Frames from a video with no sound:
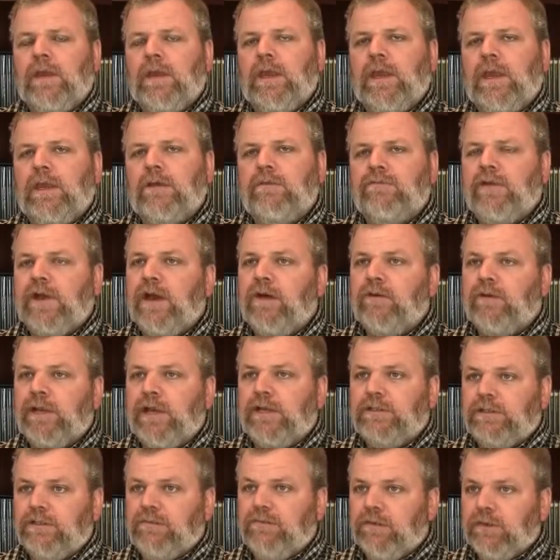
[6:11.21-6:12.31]
And Found
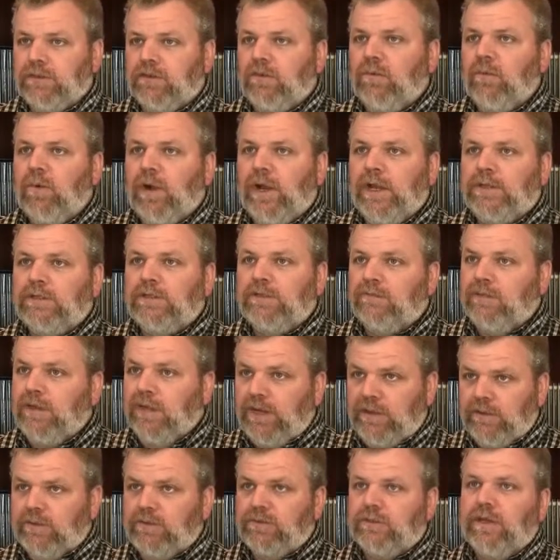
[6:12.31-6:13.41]
has efficient ways of
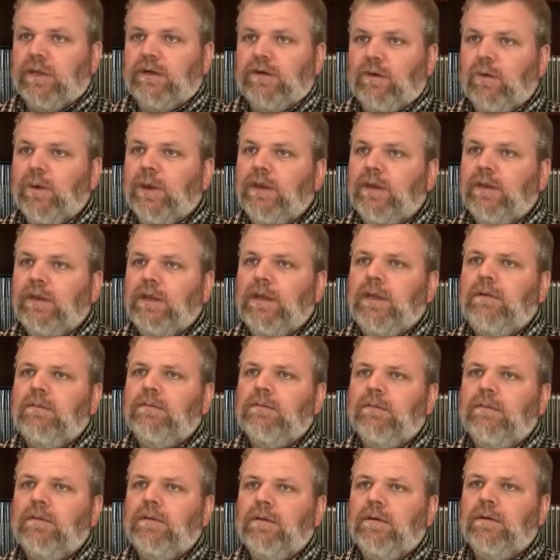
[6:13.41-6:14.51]
getting those done quickly,
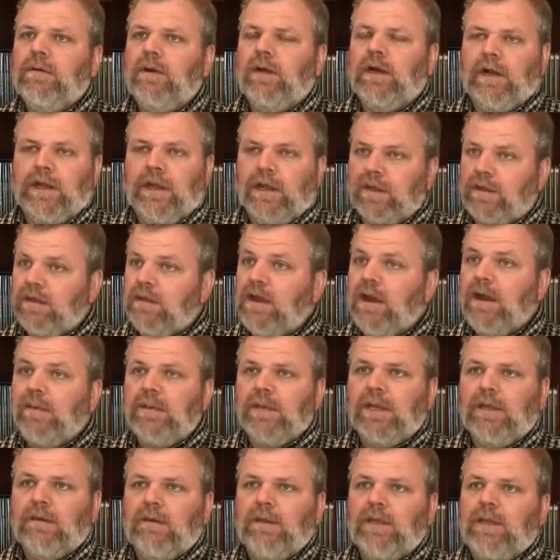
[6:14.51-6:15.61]

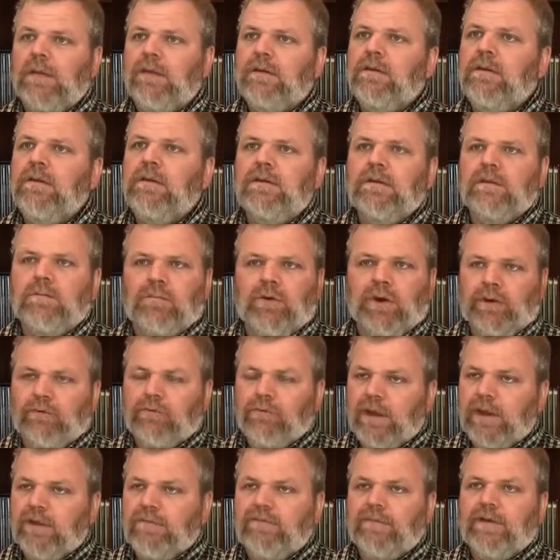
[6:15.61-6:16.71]
economically, bring
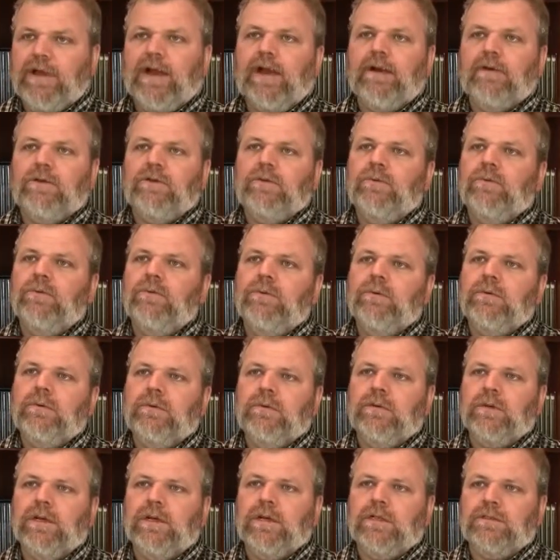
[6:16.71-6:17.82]
great value
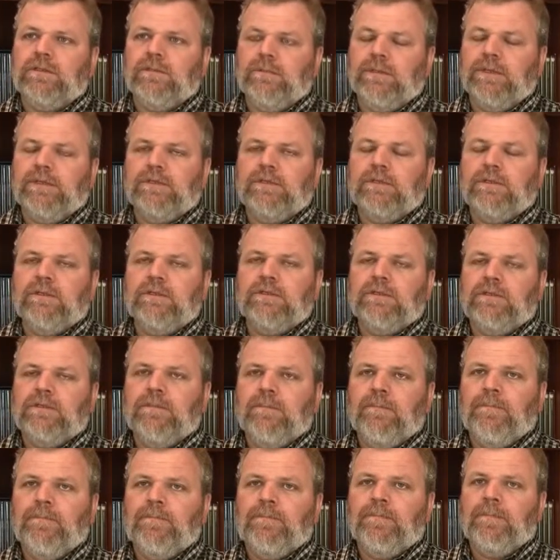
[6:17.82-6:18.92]
to business,
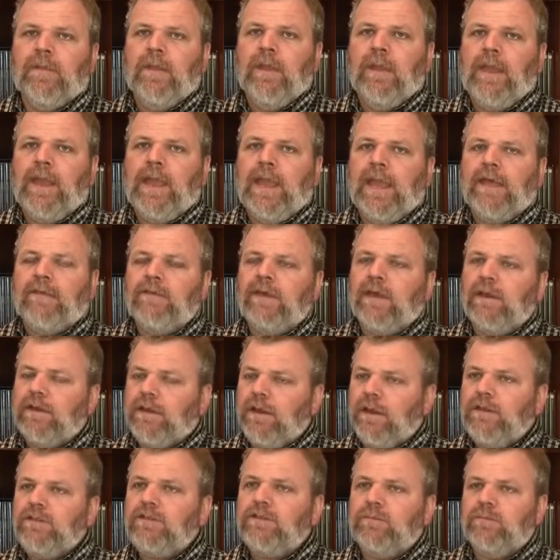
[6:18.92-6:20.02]
and that
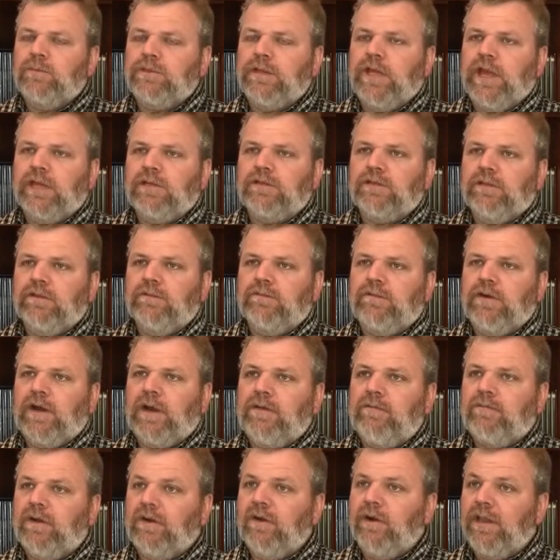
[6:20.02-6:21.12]
customers actually
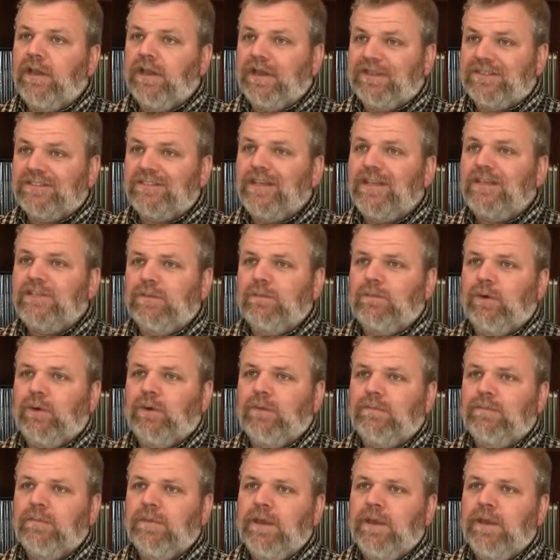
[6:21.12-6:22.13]
find very accessible.